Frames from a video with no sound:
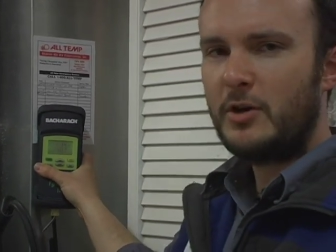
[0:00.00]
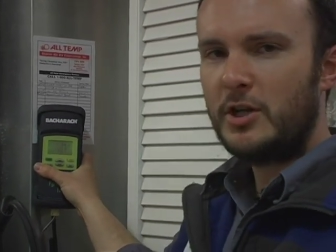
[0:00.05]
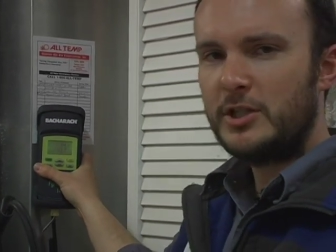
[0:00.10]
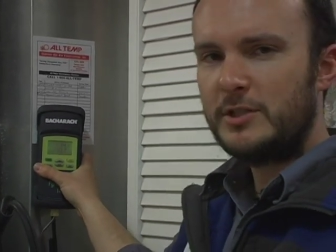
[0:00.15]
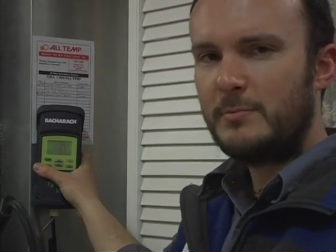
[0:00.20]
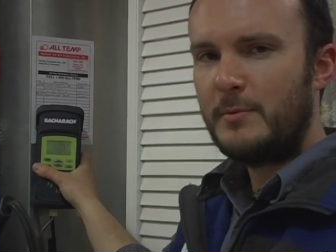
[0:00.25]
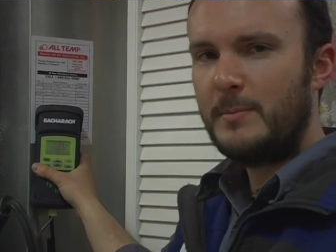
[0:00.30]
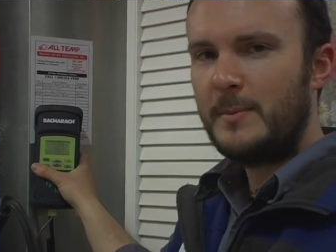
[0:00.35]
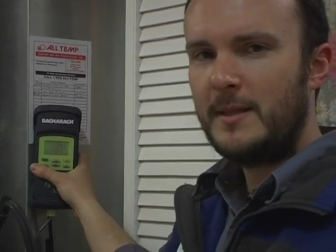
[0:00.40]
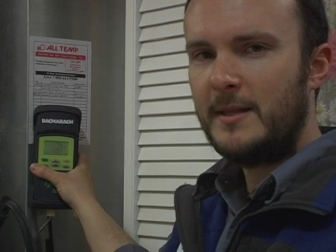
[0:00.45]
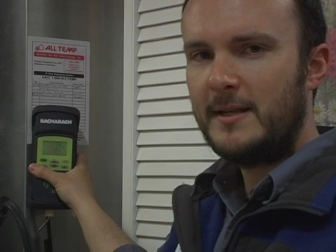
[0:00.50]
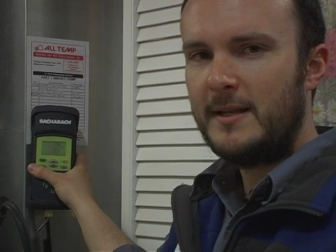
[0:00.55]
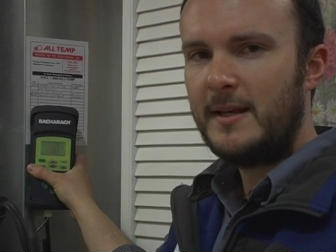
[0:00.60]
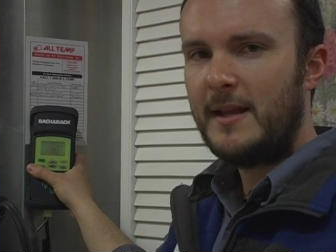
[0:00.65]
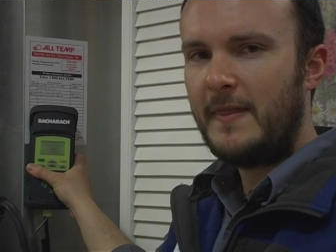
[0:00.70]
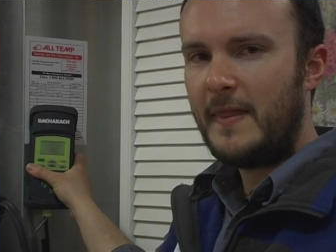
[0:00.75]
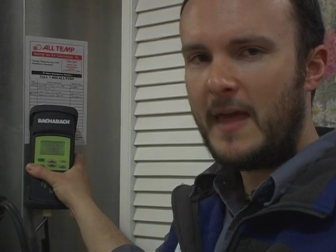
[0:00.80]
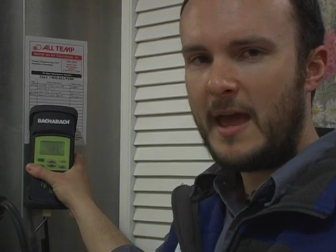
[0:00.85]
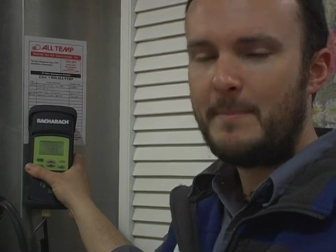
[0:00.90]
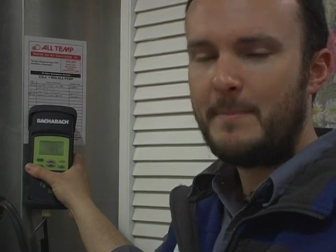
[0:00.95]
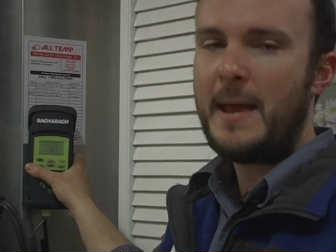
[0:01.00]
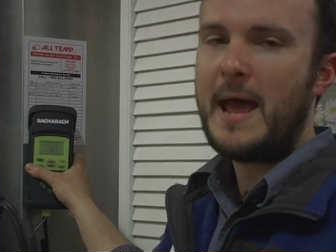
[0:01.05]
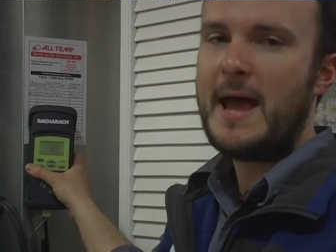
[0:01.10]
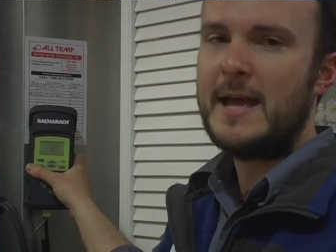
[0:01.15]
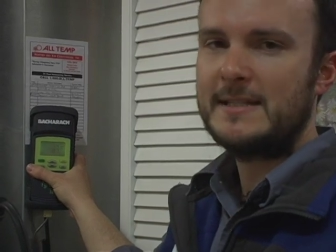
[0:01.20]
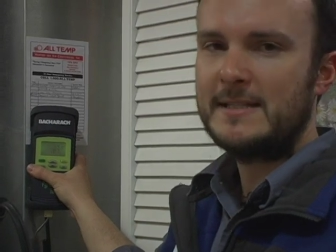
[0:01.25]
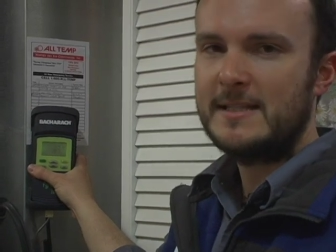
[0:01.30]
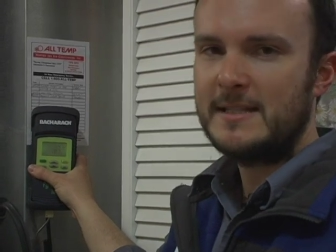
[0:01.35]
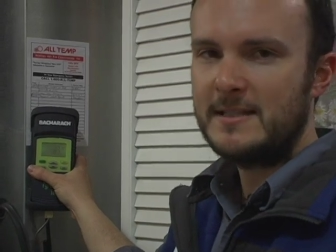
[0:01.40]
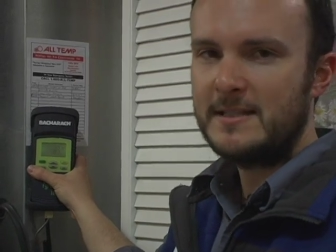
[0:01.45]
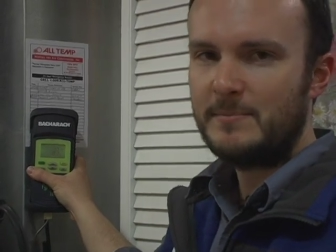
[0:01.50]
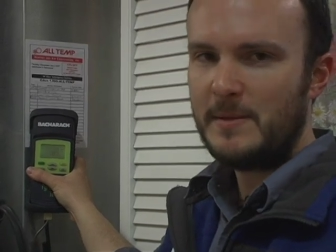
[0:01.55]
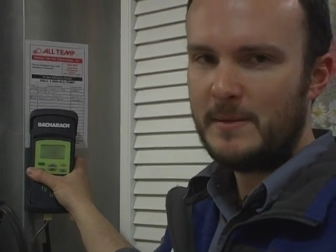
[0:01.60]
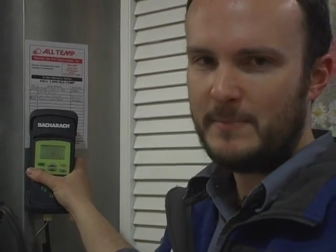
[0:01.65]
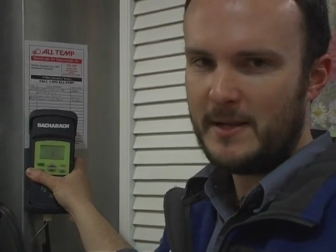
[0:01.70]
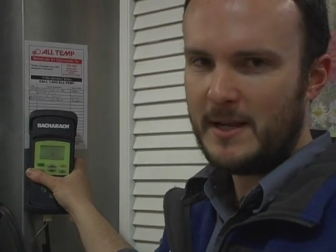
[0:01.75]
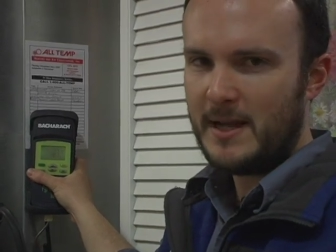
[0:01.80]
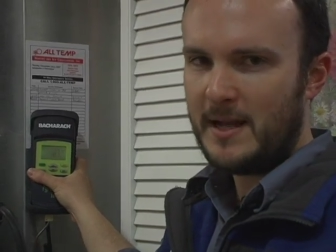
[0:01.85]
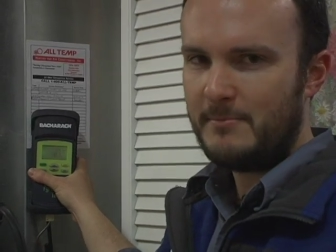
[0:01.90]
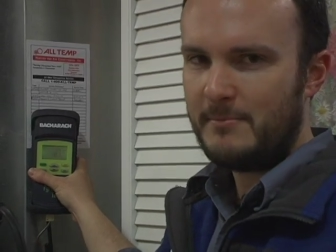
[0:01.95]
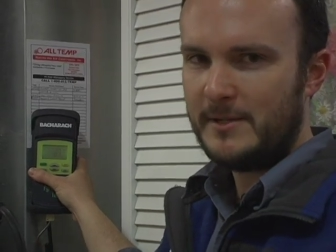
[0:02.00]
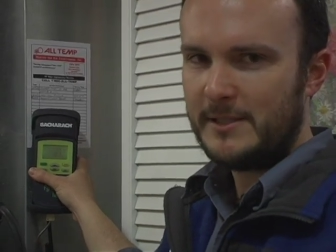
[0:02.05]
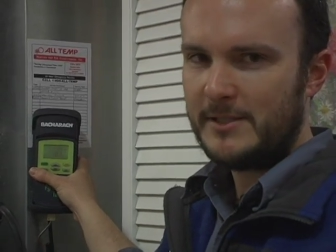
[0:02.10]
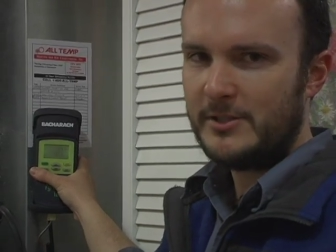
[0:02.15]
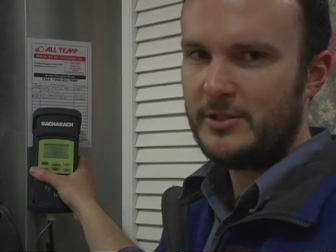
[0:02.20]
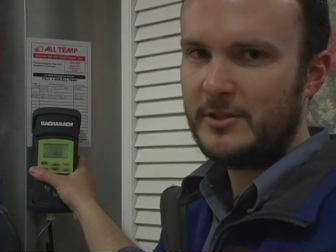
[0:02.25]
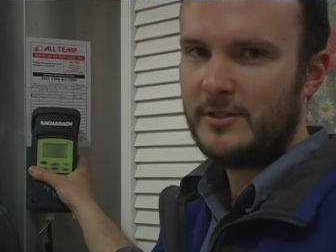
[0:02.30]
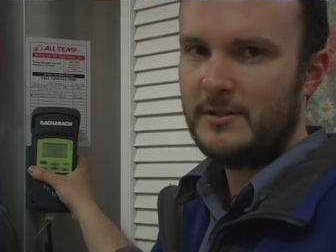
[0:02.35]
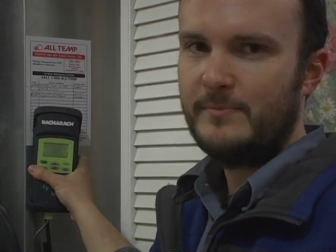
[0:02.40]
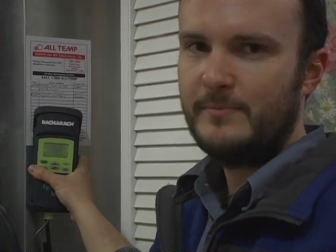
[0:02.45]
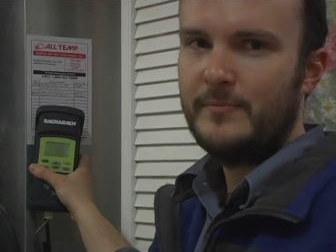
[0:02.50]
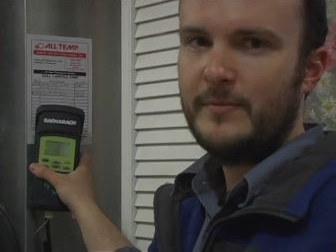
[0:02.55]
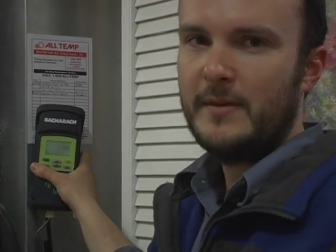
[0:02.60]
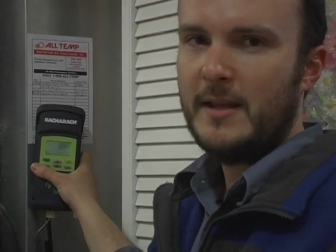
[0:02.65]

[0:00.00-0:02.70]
parts per million, and that passes BPI muster.